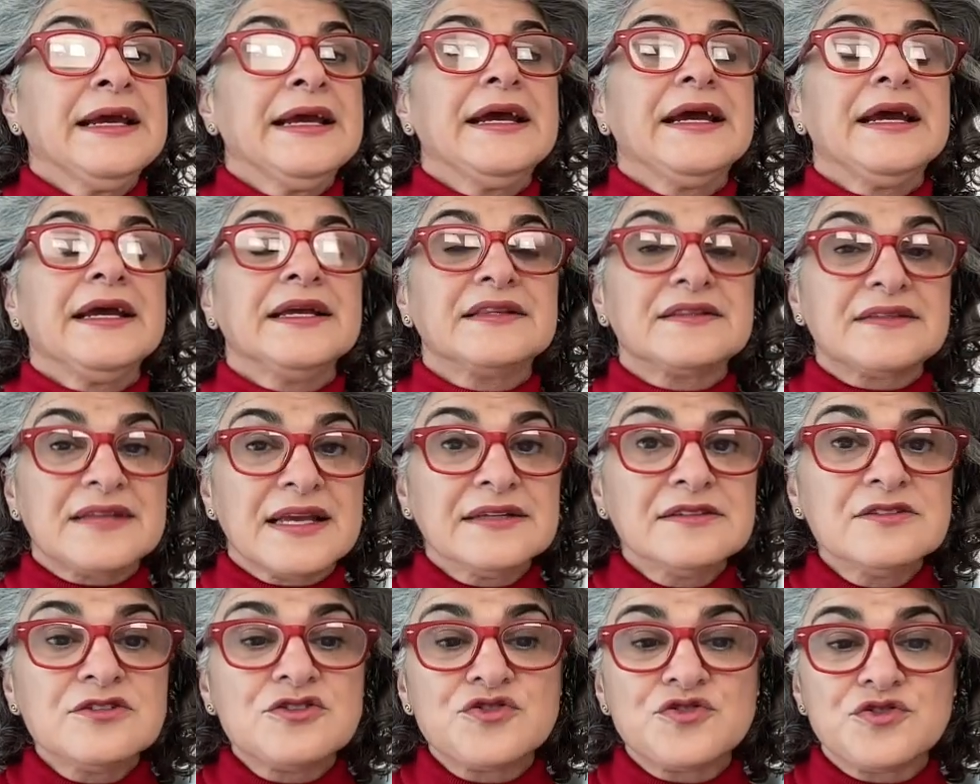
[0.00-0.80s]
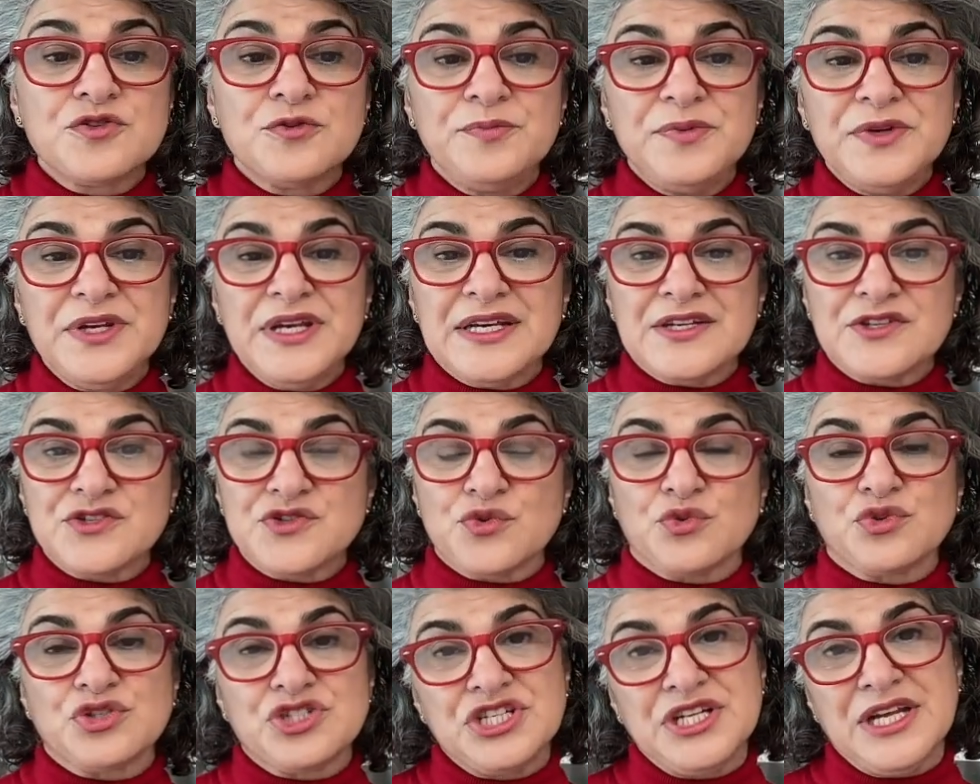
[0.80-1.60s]
It tends to be
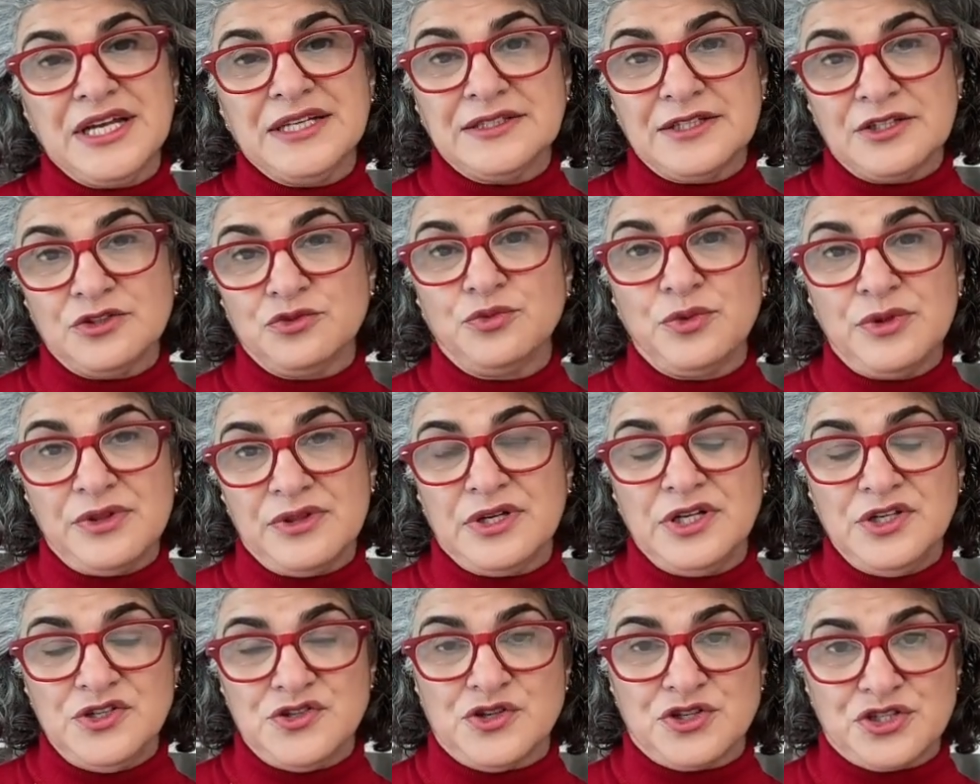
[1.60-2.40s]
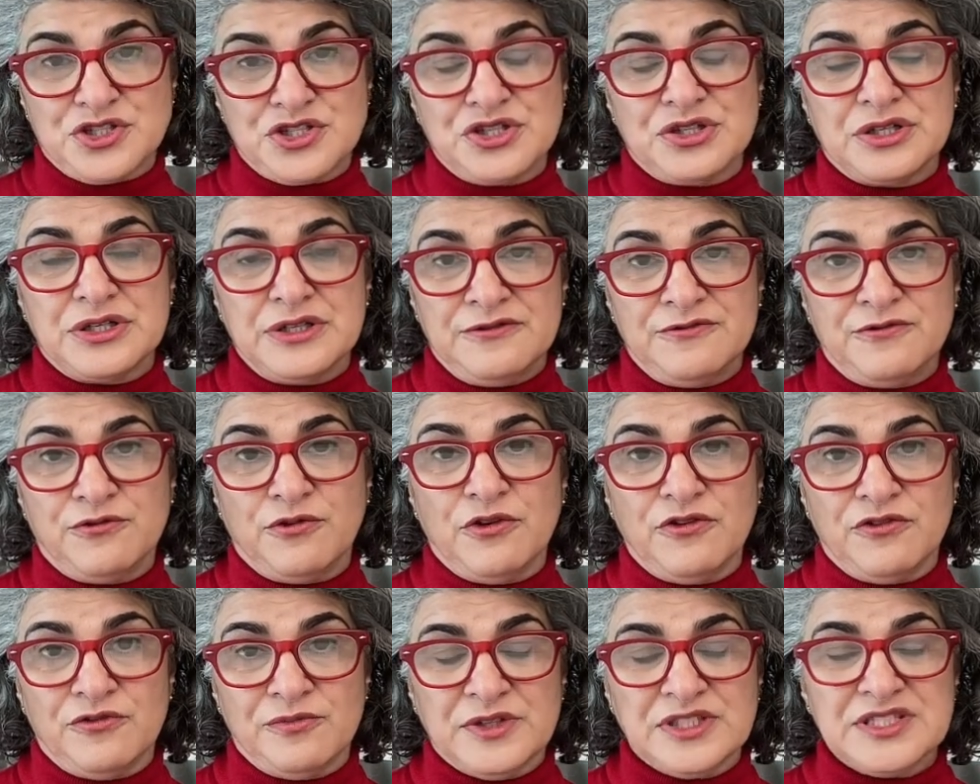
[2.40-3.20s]
associated with researcher
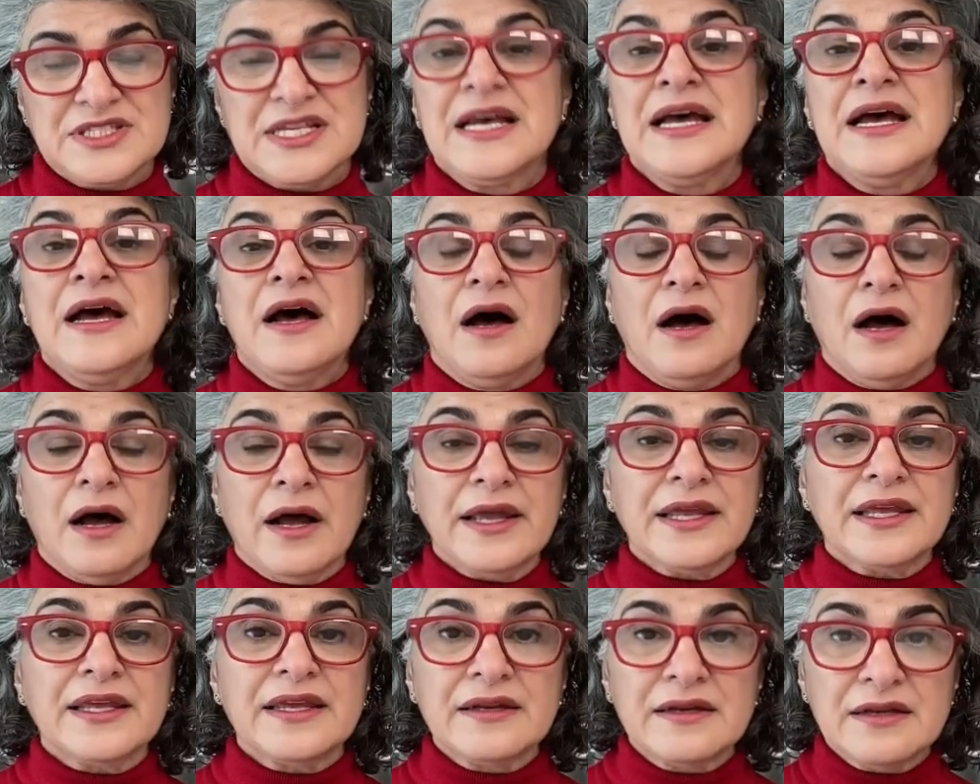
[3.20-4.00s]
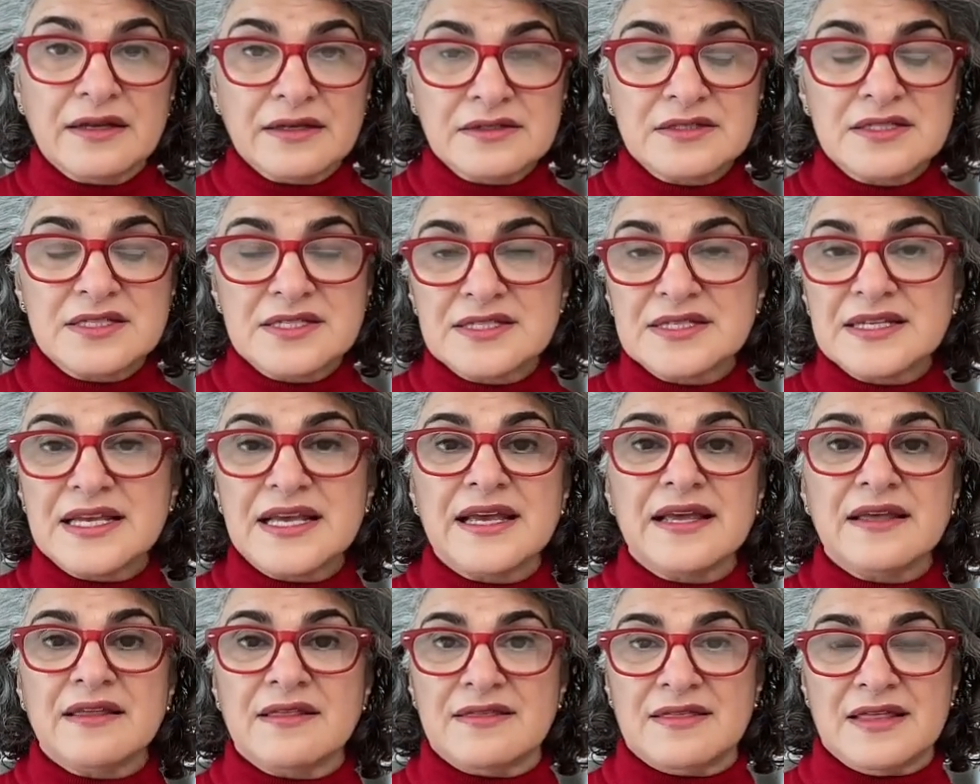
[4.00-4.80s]
involvement. I cannot
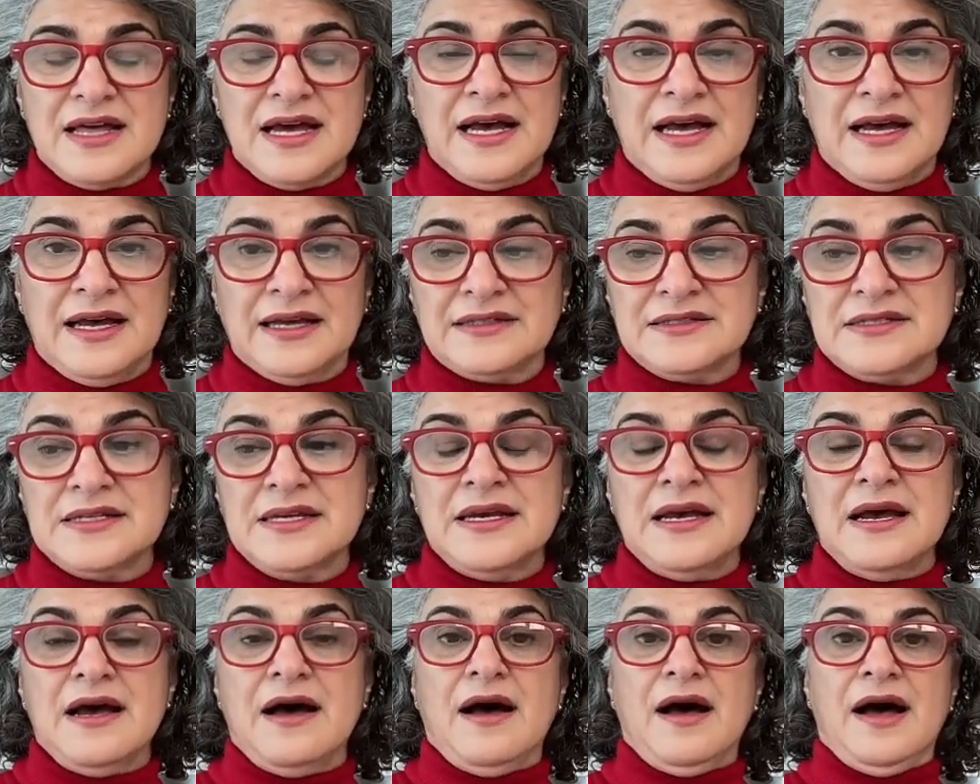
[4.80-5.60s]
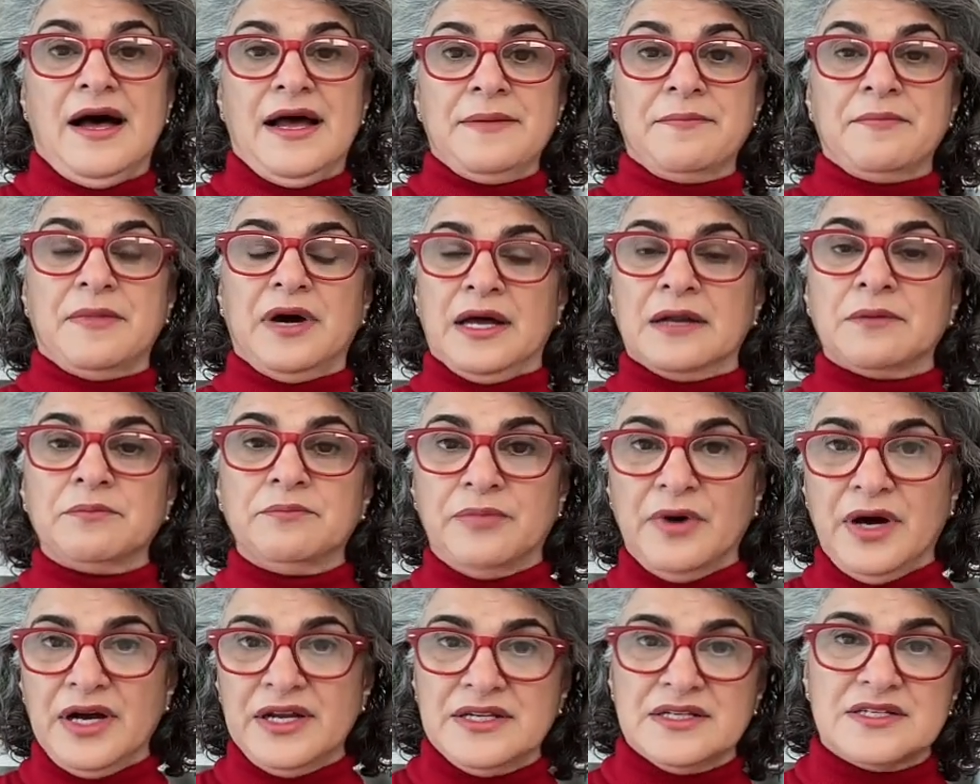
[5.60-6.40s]
say that I'm
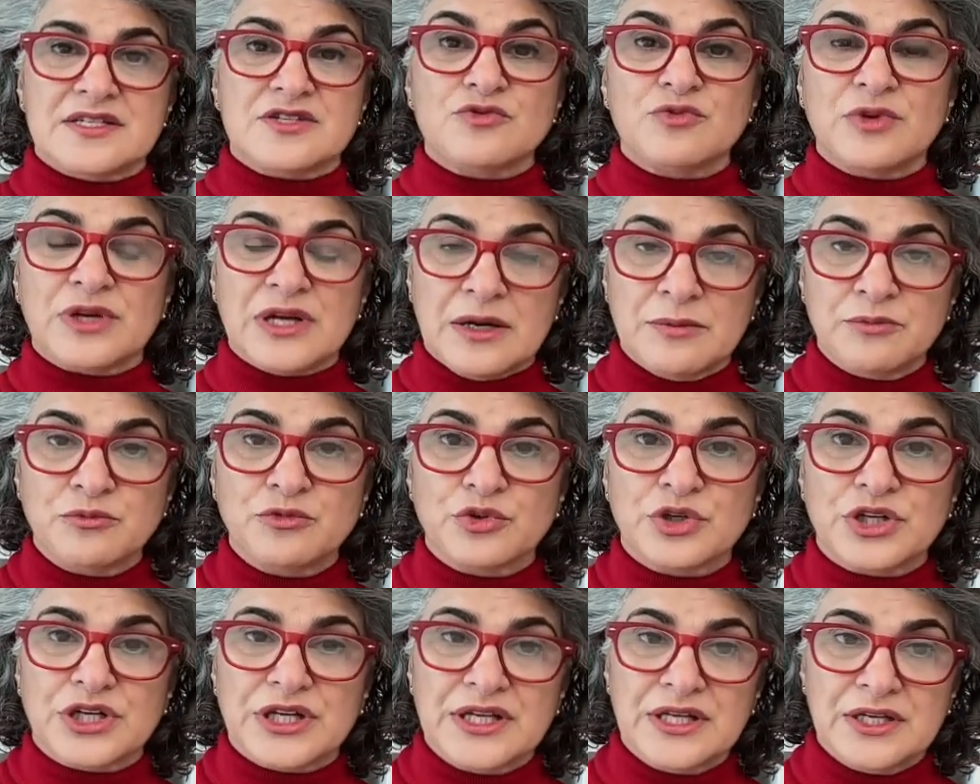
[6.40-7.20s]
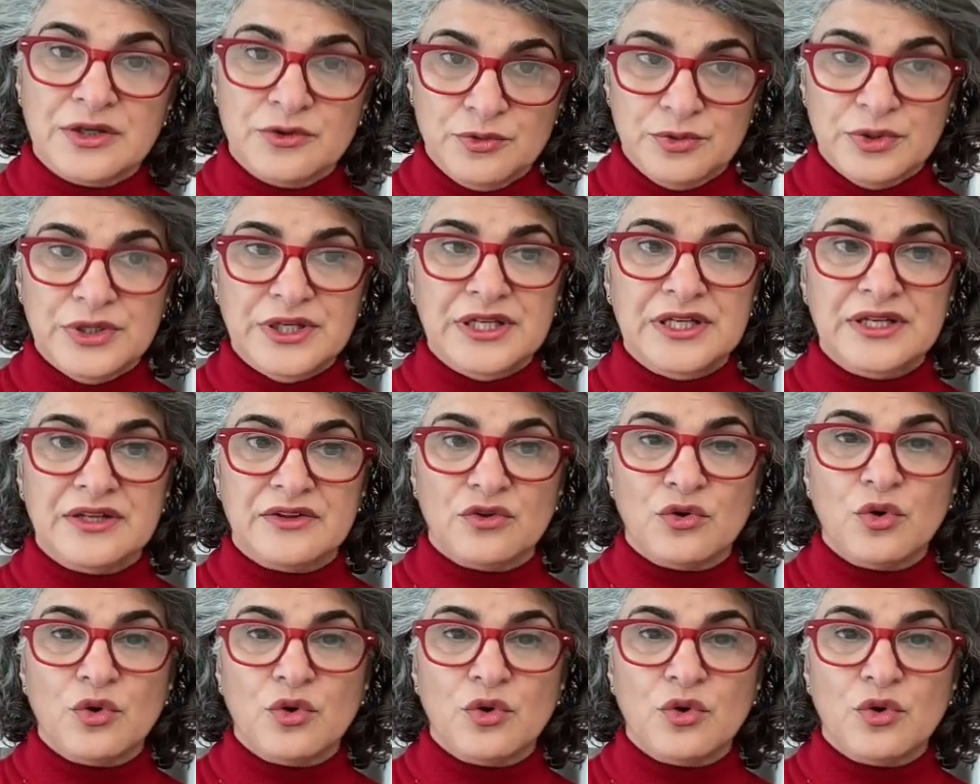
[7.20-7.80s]
unbiased when I'm working with